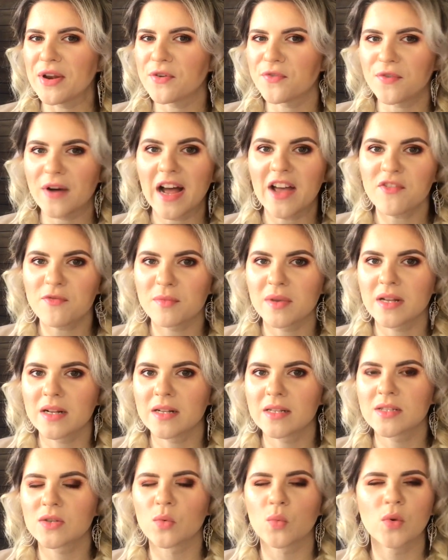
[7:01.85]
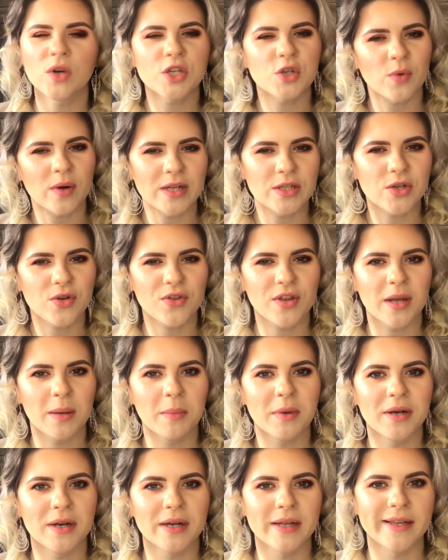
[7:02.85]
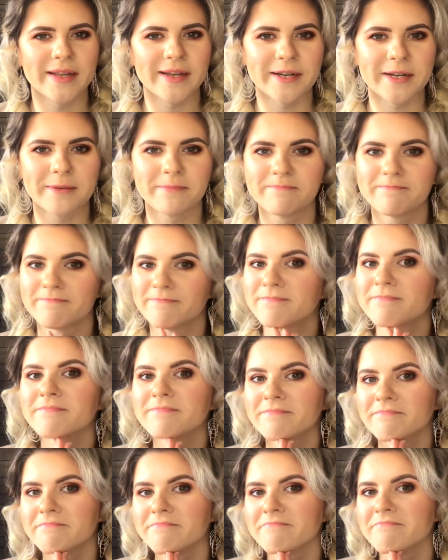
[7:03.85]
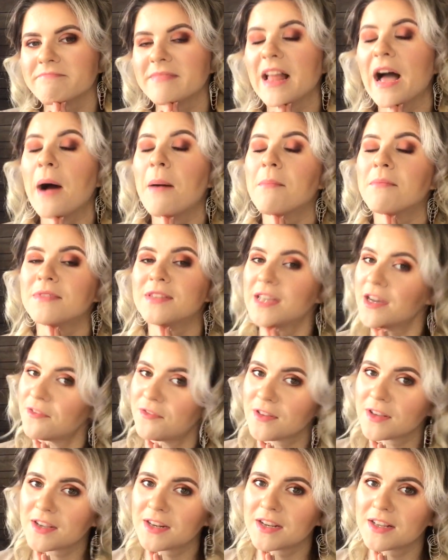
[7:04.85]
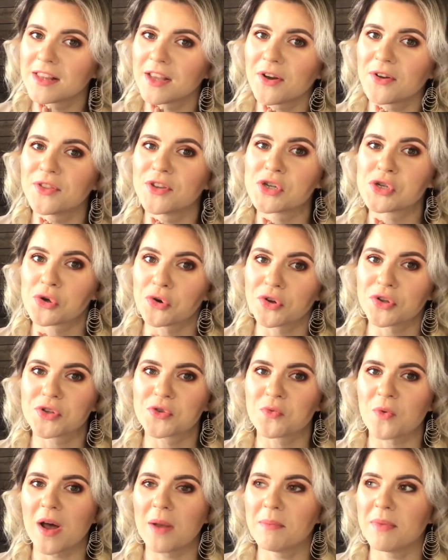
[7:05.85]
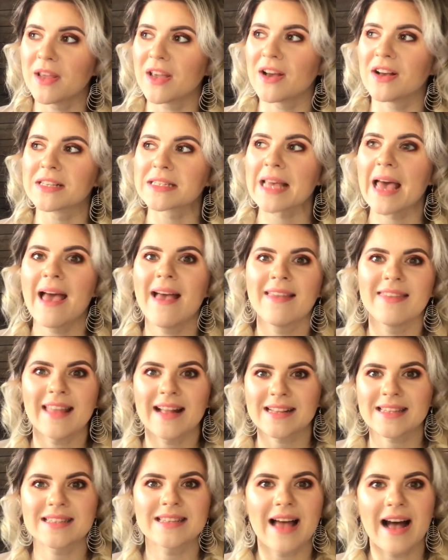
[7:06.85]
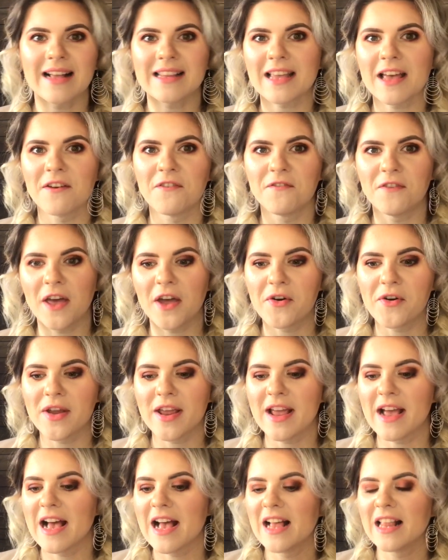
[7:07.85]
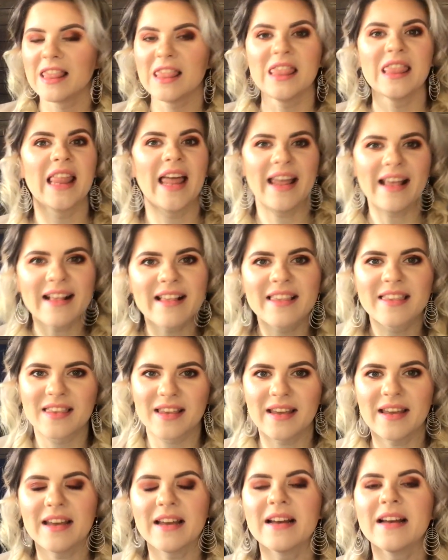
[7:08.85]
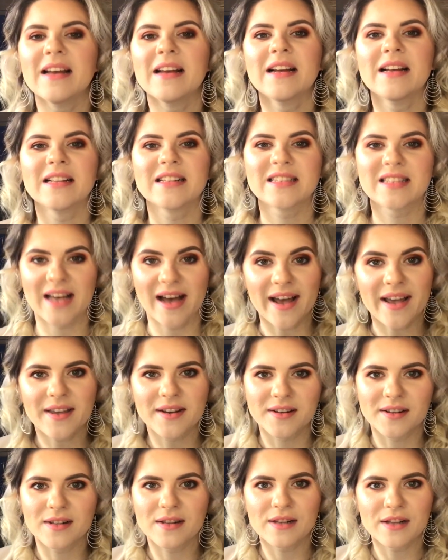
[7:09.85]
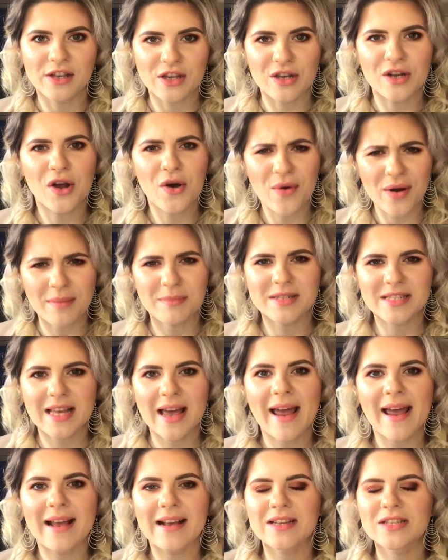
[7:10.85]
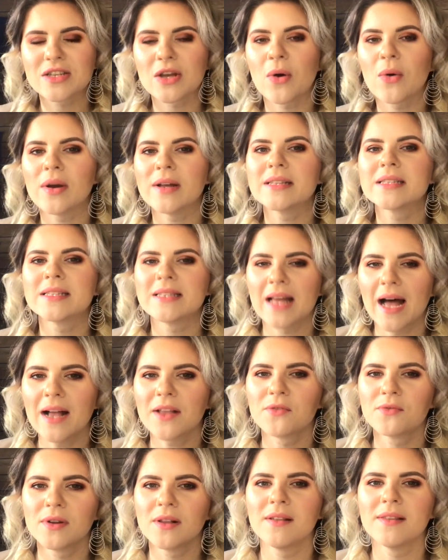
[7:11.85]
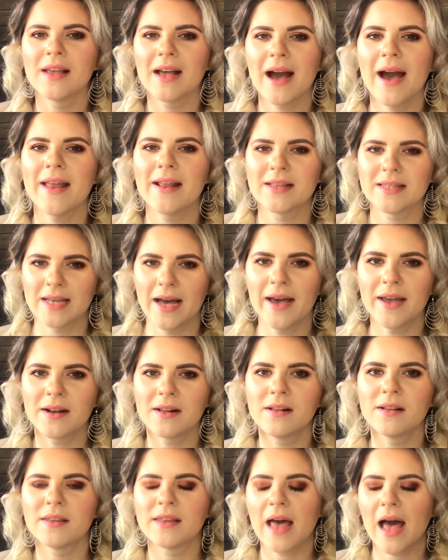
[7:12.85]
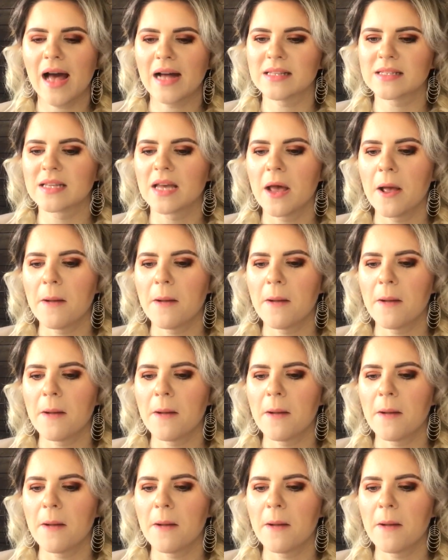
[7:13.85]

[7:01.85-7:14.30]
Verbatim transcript: to 5 minutes, which one do you think I'm gonna click? I'm definitely gonna click on the shortest one, because that's not a very lengthy title, you know what I'm saying? So it's not really the kind of title that